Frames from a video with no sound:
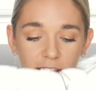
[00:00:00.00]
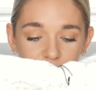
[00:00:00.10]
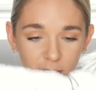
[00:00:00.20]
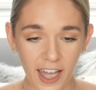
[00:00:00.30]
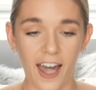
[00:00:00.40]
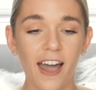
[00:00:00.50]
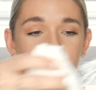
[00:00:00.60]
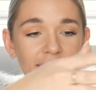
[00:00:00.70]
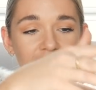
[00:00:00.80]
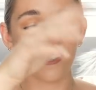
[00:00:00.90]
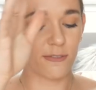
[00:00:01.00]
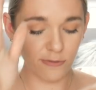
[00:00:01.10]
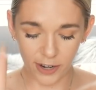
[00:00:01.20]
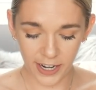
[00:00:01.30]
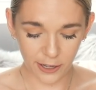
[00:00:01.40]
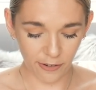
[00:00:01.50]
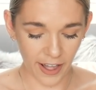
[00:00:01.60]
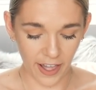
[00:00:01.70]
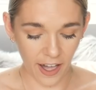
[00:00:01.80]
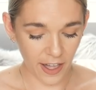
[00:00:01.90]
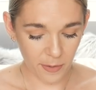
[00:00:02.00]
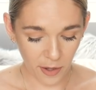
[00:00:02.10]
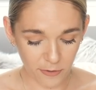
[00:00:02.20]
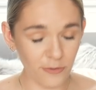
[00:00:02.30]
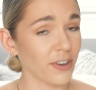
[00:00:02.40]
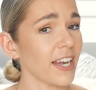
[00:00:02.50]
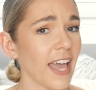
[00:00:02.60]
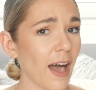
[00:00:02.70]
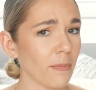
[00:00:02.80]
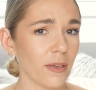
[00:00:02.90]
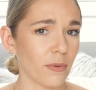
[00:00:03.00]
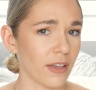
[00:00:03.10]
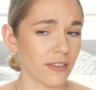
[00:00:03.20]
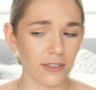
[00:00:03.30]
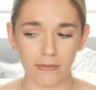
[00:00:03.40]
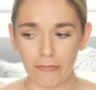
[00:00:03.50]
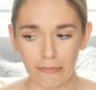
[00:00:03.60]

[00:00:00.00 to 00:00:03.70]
So yeah, I think this is really great. I am really happy with